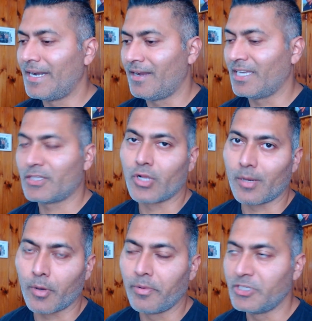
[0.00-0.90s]
And I
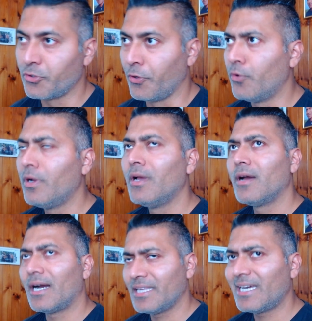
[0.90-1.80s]
thought I'll probably show you.
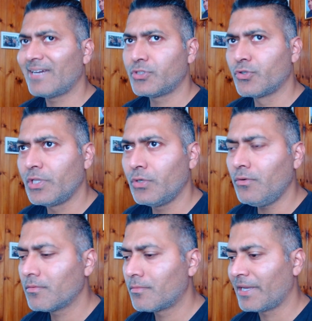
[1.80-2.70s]
I think I've shown
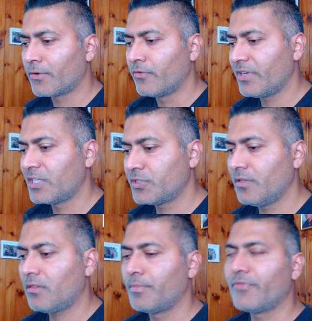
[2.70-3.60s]
you my
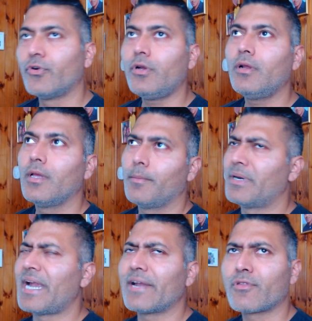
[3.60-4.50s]
configurations before,
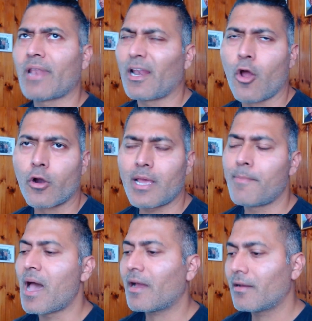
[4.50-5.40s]
but that was like
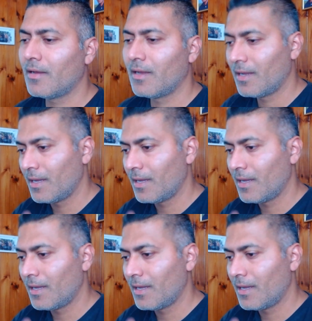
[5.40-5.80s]
long time back.